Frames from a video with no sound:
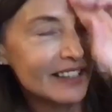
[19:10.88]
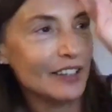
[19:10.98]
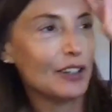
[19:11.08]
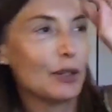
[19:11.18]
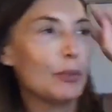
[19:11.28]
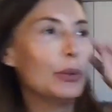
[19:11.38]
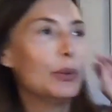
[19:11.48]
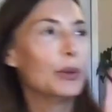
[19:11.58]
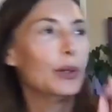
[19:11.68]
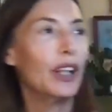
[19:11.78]
in your
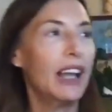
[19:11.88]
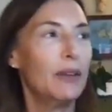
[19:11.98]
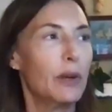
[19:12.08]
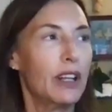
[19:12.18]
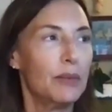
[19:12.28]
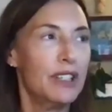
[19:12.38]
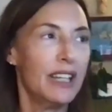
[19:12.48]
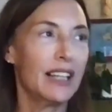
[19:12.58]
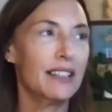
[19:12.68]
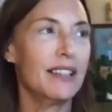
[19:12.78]
pool, and when I'm
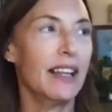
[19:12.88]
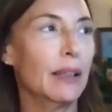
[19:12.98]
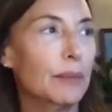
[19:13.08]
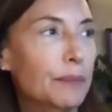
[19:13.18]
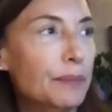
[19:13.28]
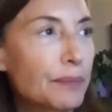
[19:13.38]
dancing,